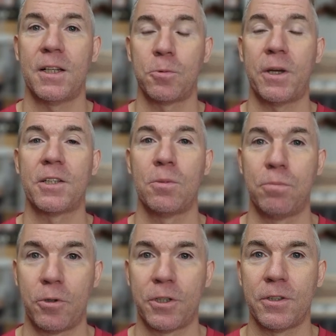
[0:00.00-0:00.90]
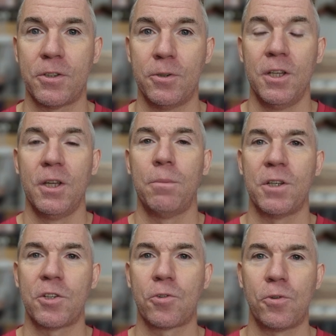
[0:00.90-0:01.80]
That's why it's so important to
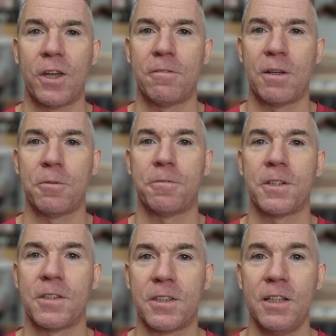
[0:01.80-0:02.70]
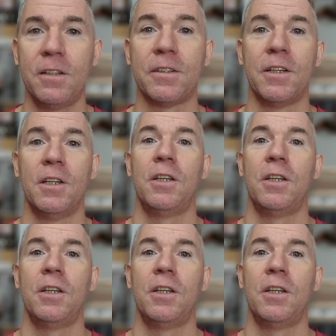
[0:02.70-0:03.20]
make sure you have everything sealed,